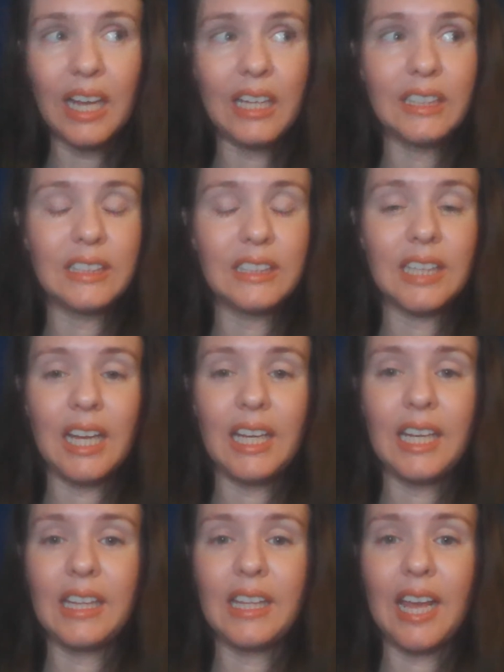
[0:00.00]

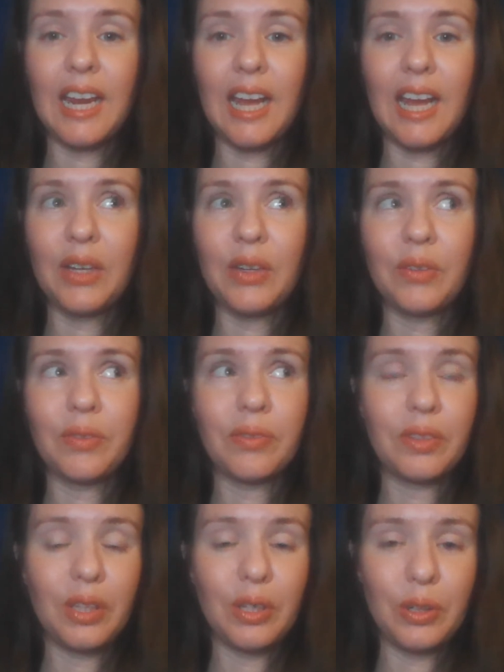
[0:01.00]
study that I
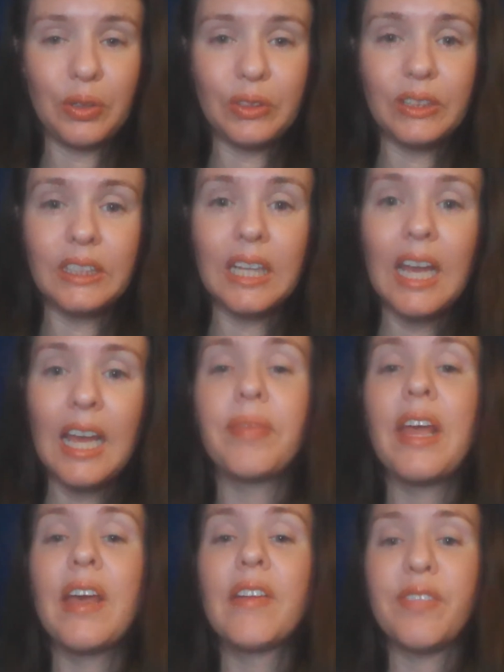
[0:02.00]
used,
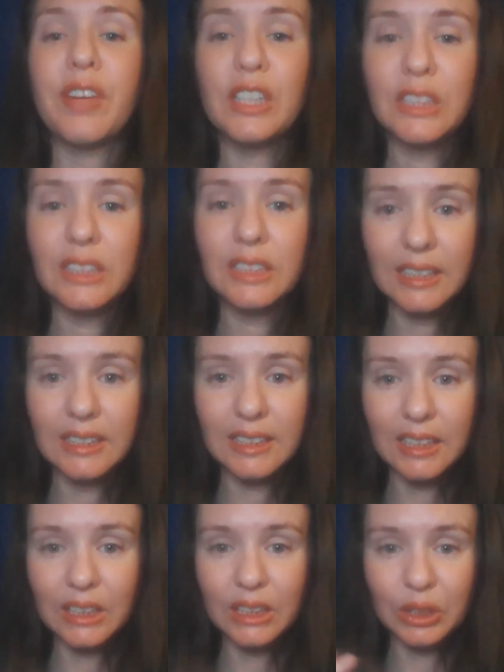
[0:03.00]
first it
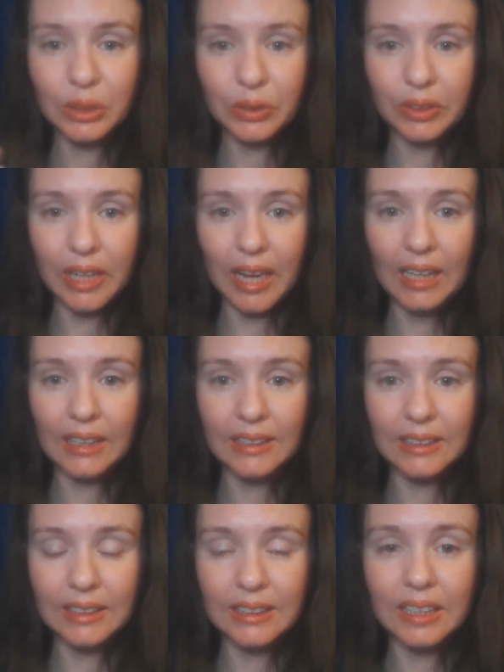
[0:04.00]
did a stool
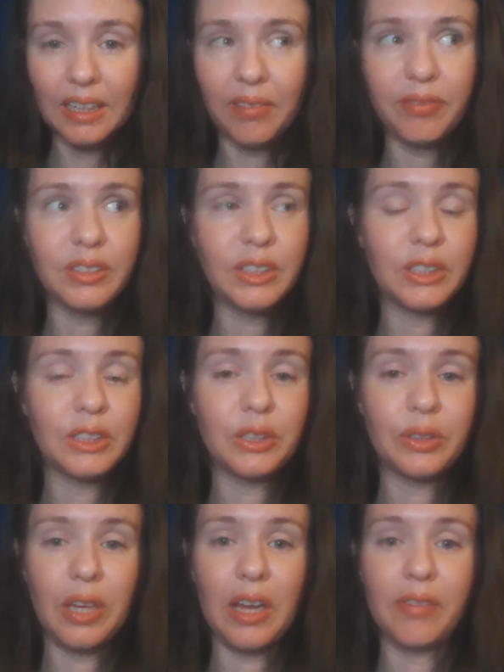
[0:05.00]
analysis
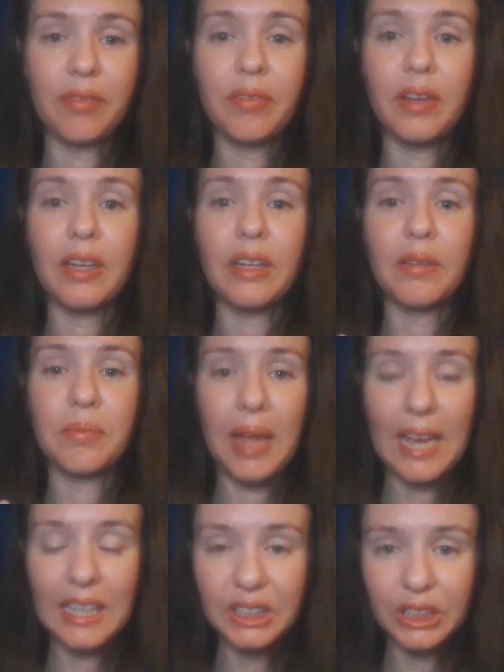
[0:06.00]
of
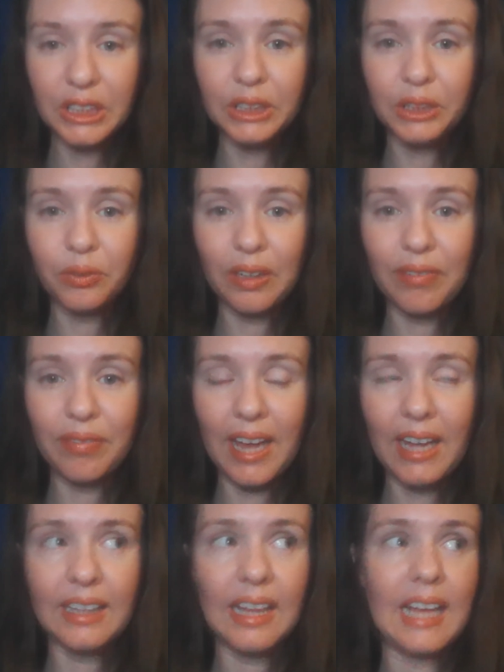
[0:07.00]
patients with
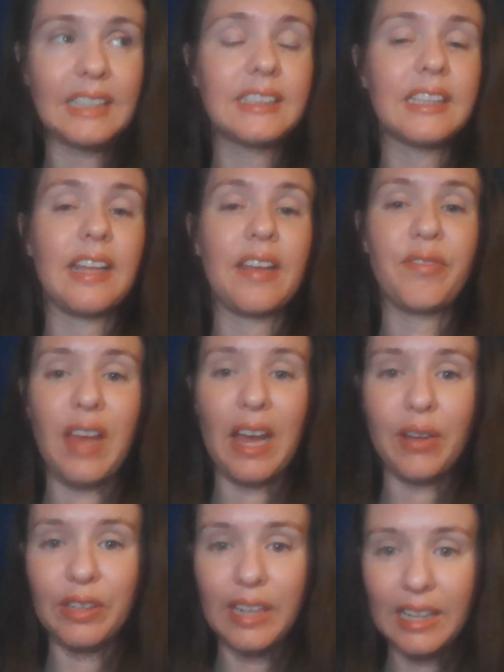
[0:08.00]
ALS, and they
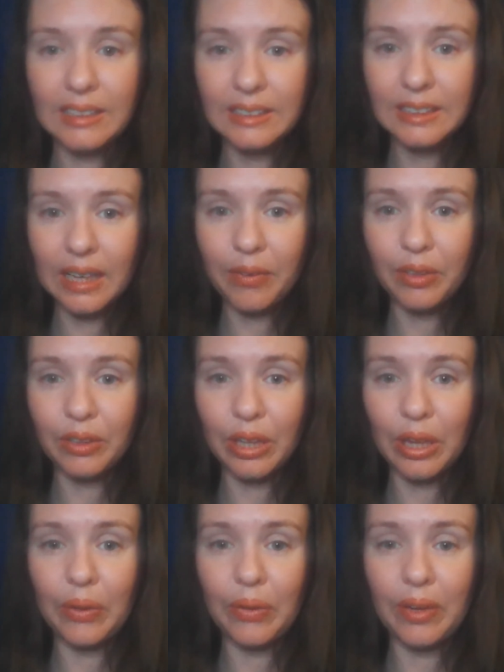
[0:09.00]
found, yes, they were
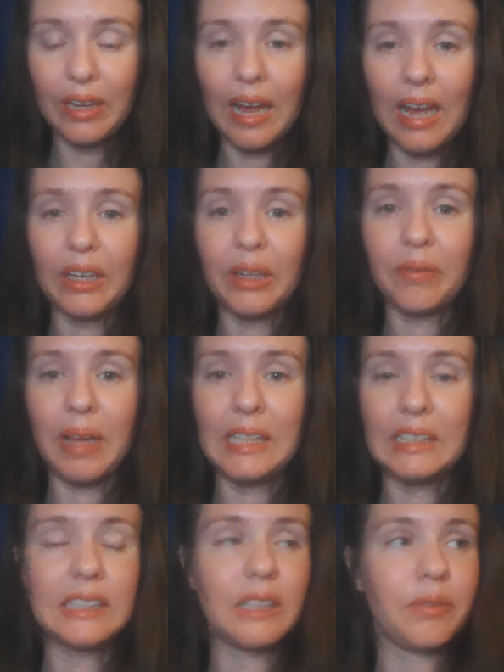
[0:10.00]
low in
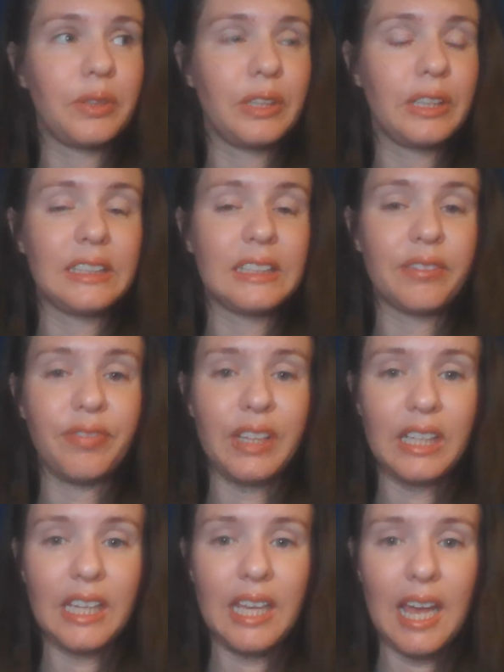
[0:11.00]
Akkermansia
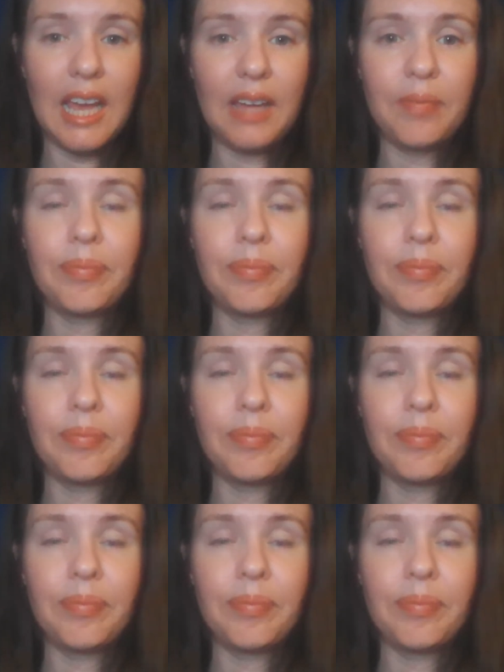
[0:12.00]
municipilia.